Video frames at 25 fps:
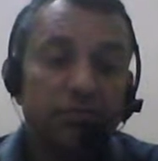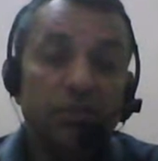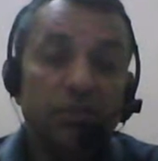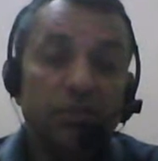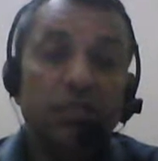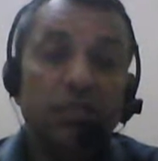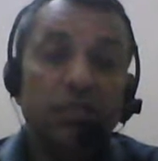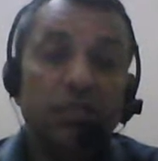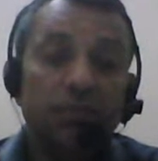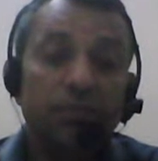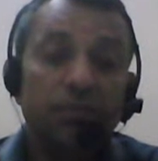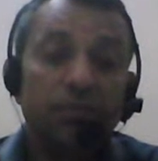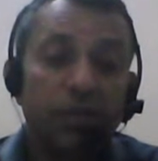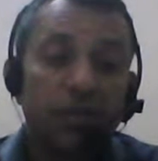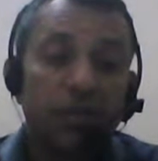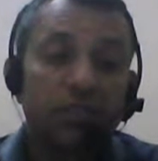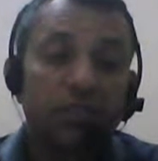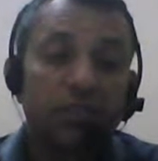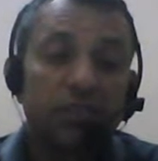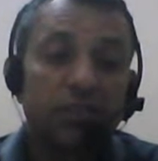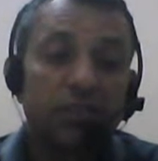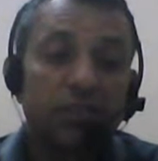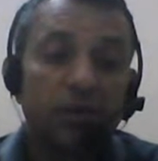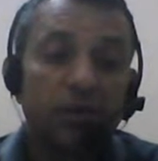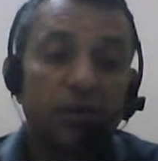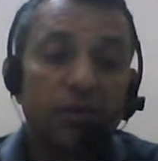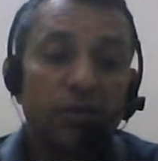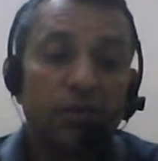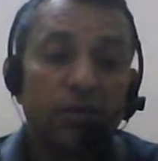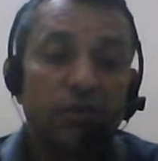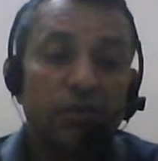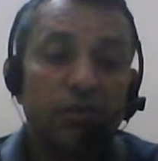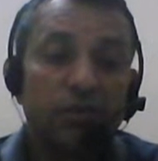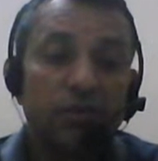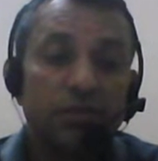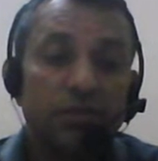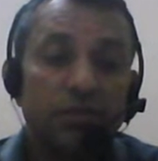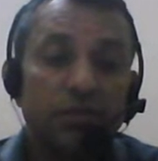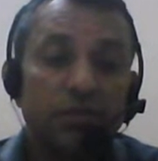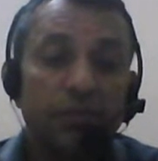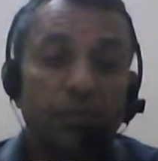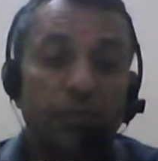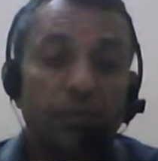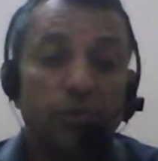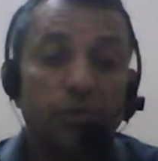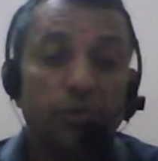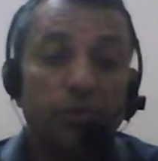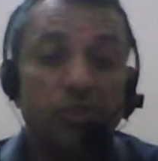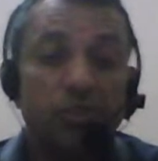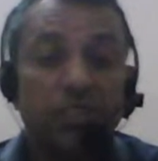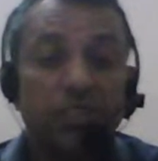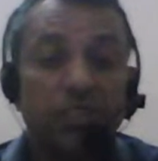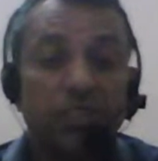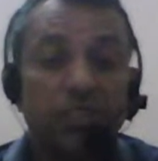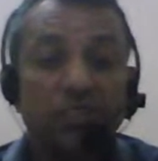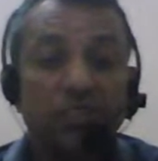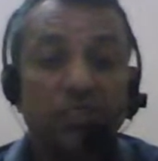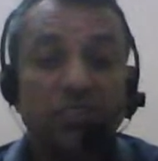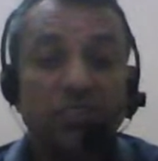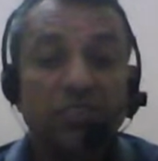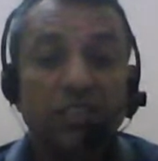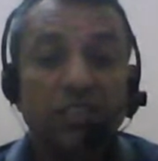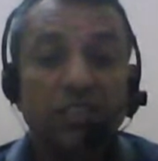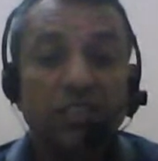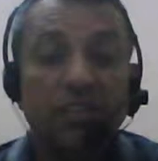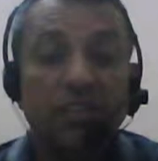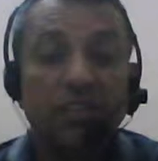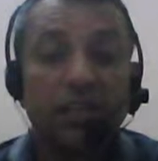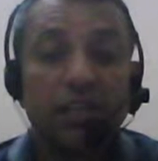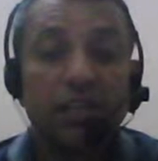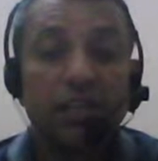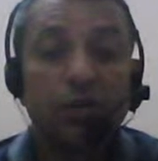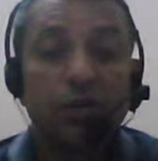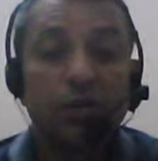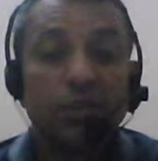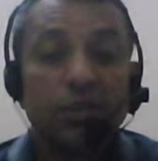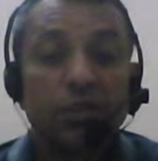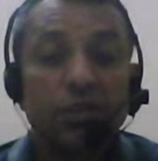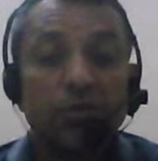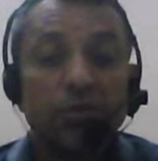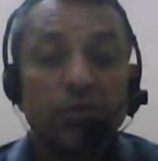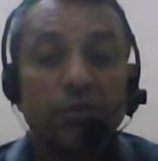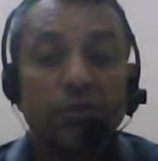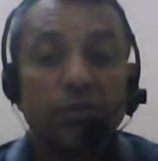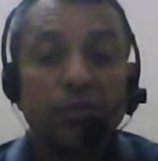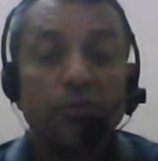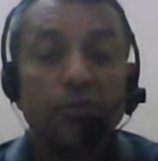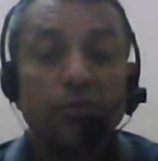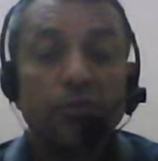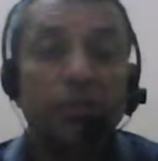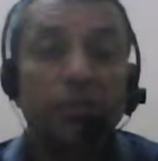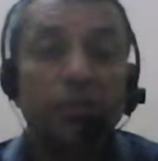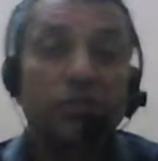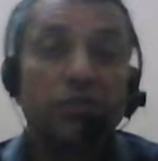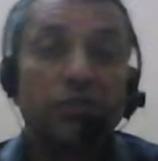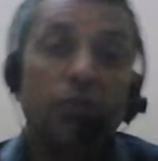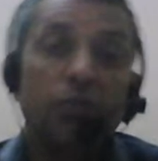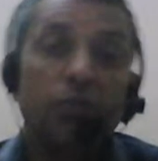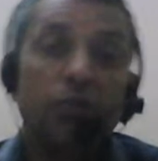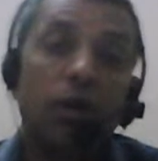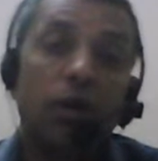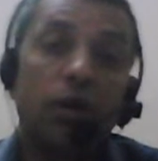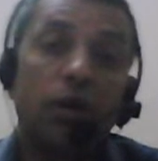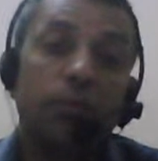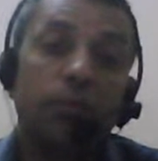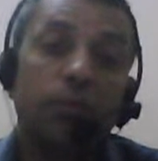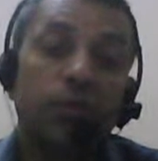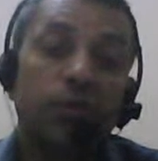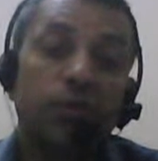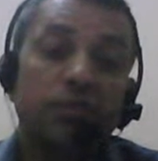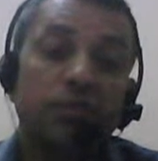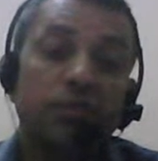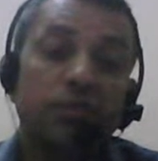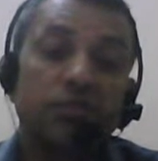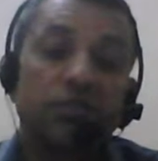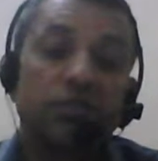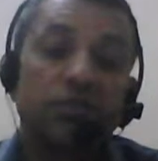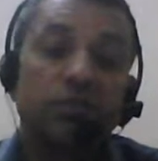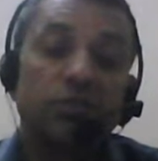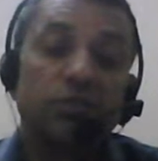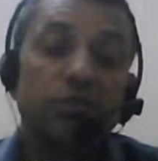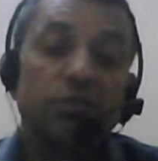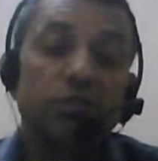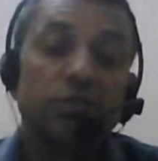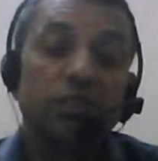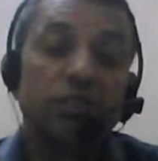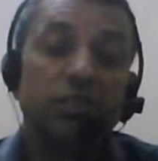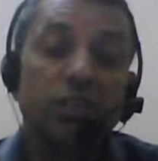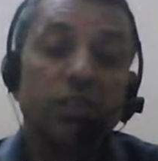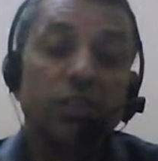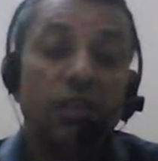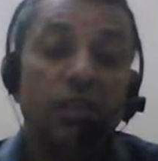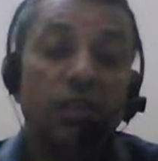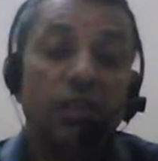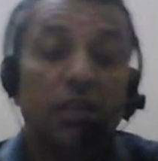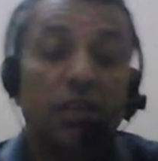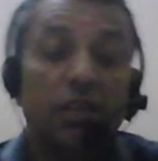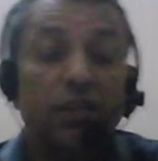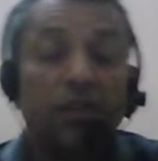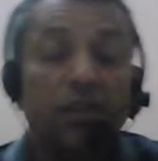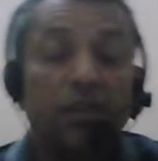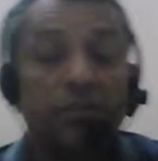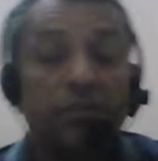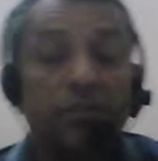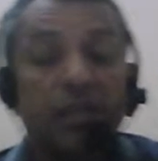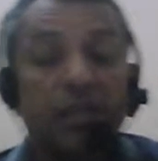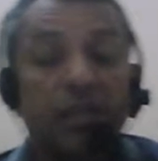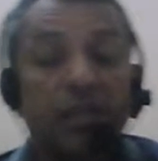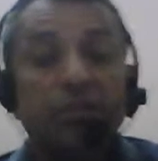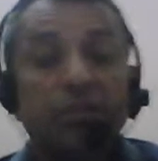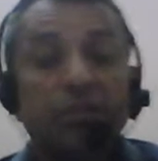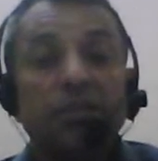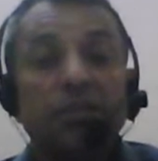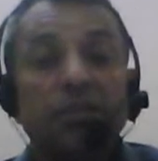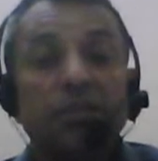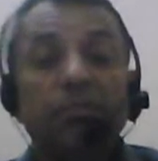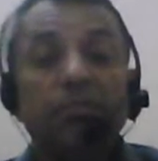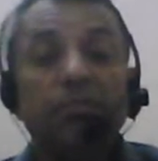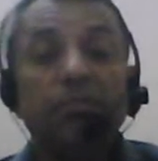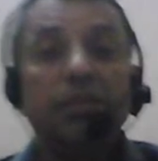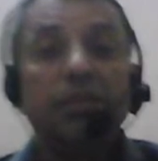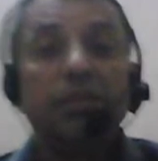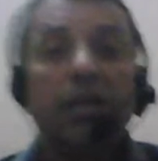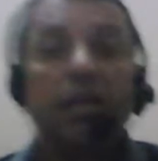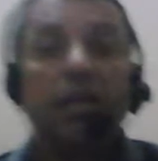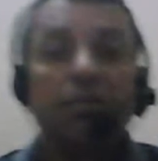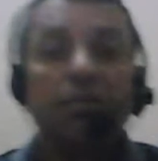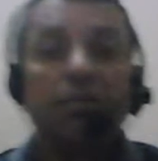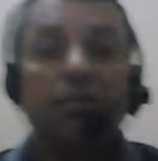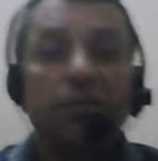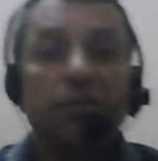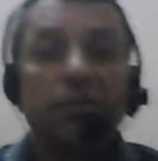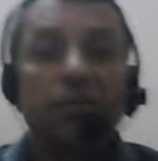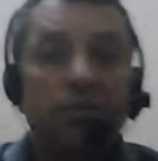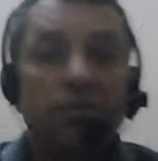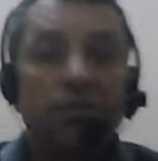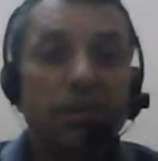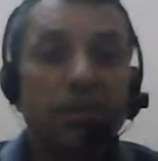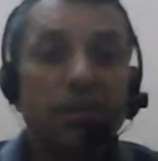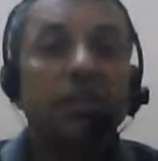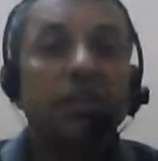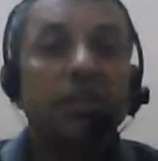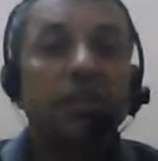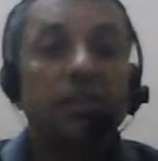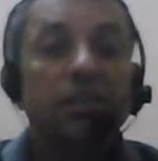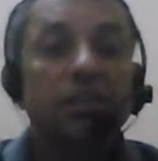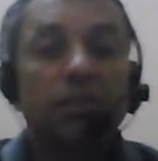in basketball, the position is changed according to the movements of opponents. You see, whenever I am dribbling in the